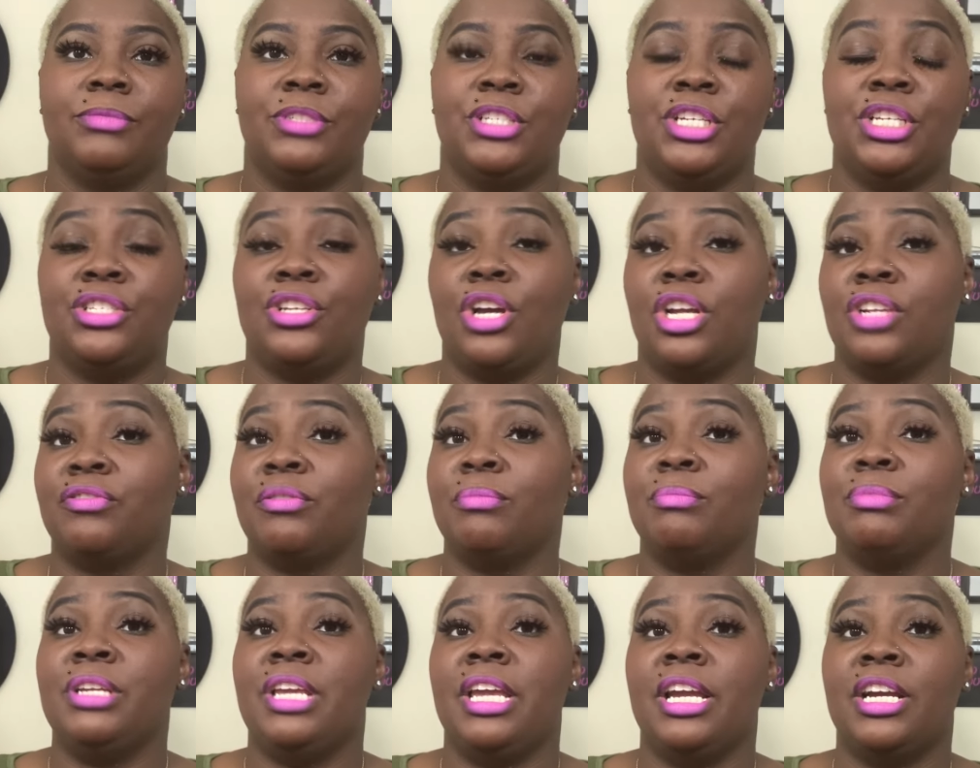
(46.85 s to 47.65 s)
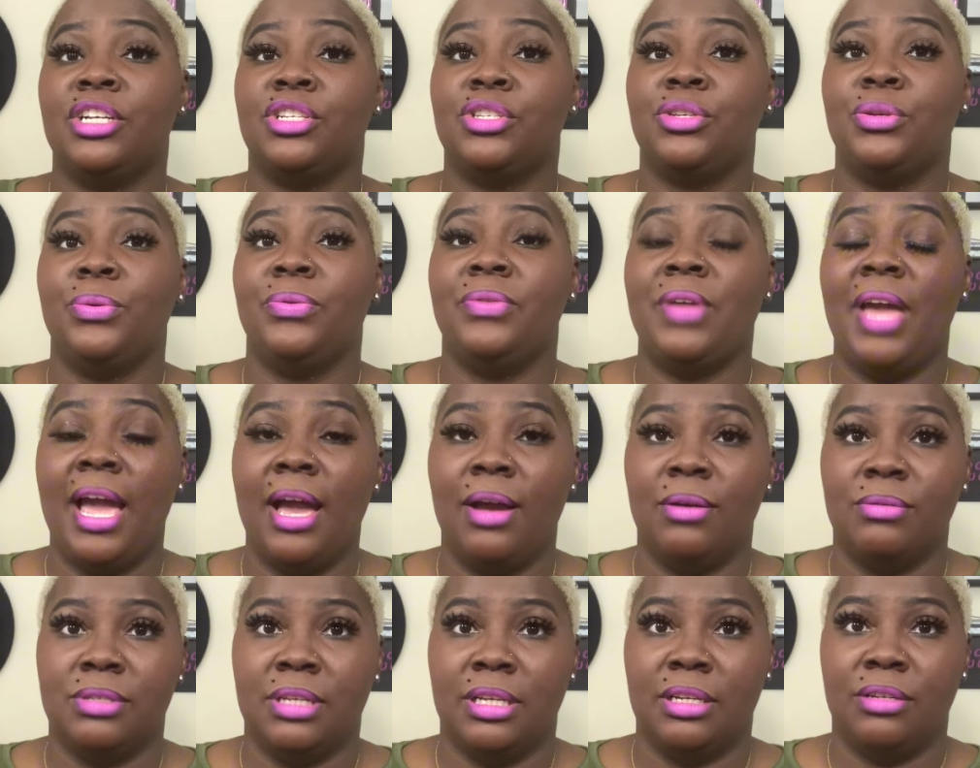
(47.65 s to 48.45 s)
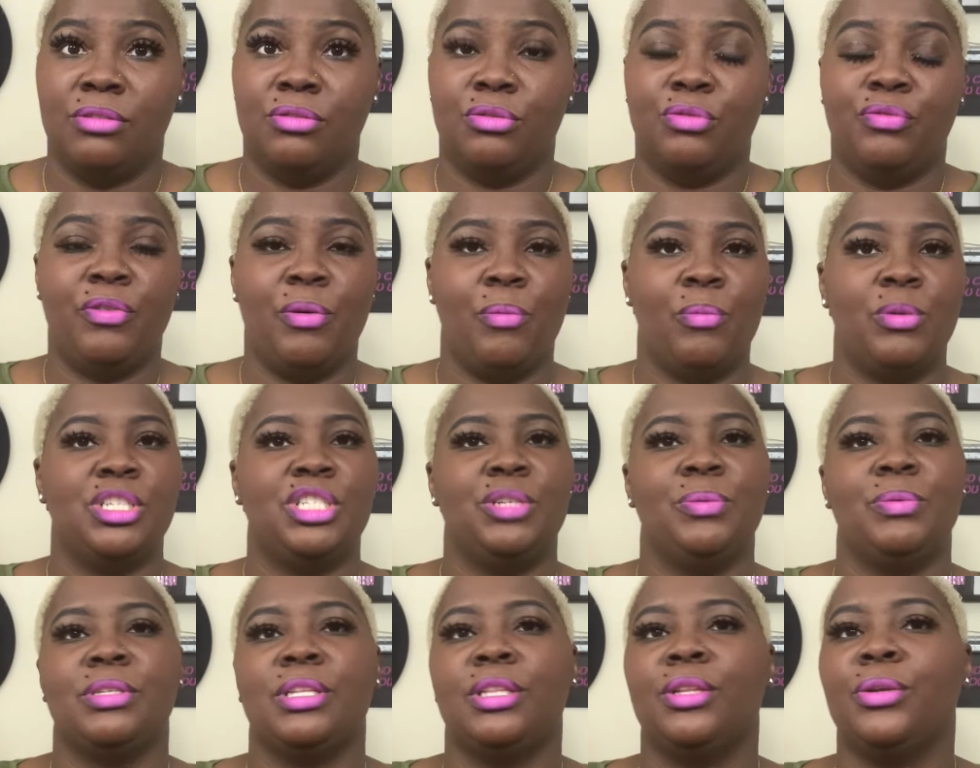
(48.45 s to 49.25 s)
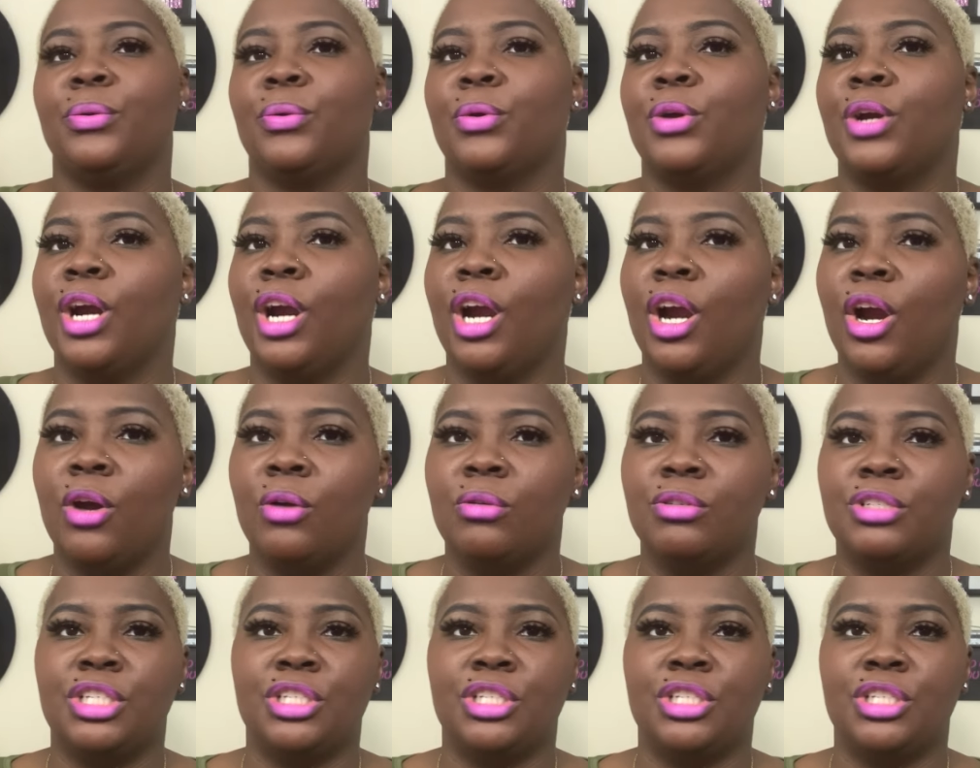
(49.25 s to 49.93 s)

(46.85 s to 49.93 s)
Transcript: she starts from the year 2000, from when she was a little girl.